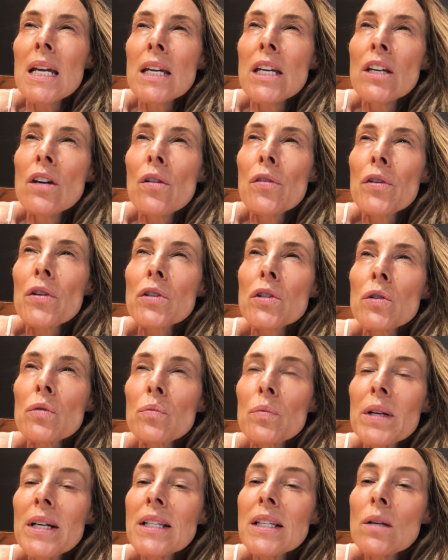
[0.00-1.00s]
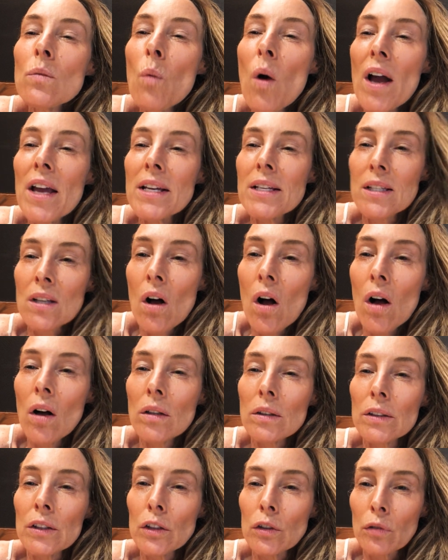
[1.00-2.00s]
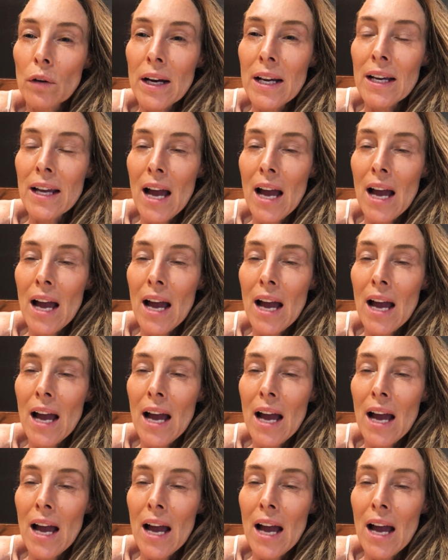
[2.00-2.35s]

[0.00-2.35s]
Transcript: You know, there's a reason why he's called the great